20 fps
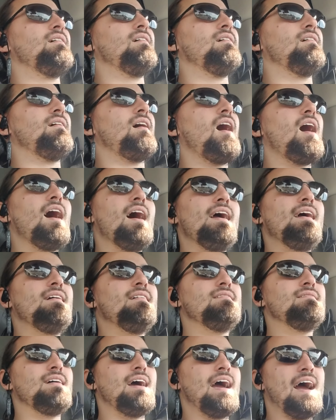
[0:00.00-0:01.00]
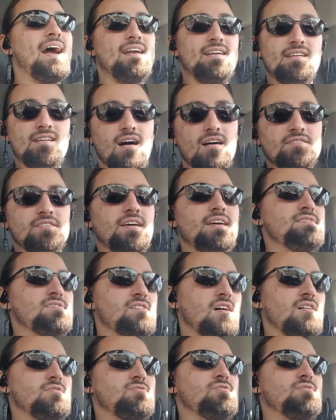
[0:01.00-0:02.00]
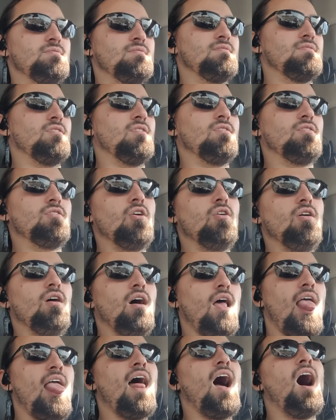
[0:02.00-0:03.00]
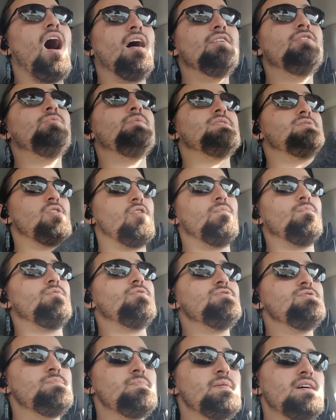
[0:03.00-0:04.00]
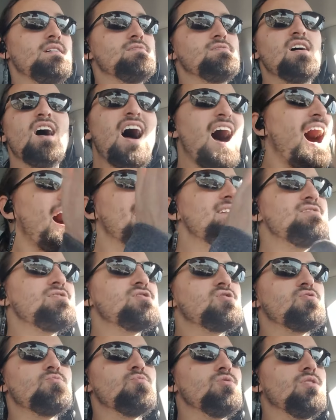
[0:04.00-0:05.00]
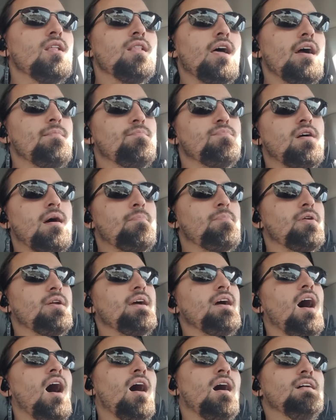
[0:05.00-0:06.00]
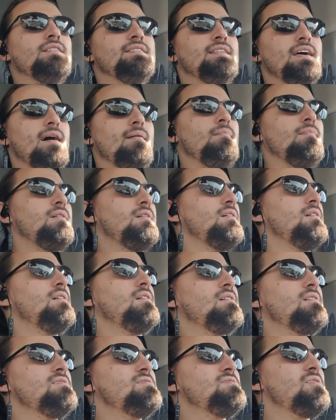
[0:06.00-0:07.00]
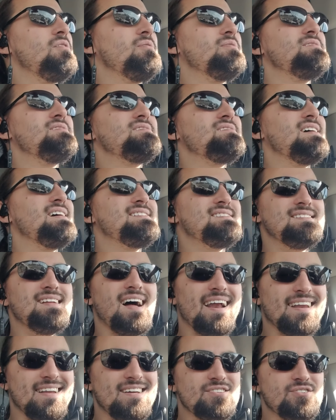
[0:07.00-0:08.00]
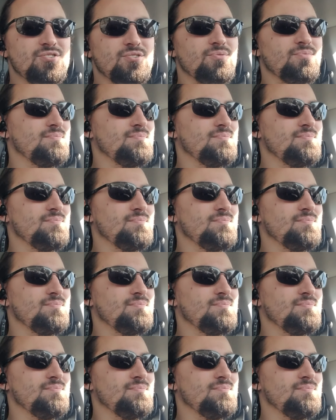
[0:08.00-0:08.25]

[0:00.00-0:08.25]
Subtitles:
I added onto his homebrew spears. I just threw the light property on them, so it's not an issue.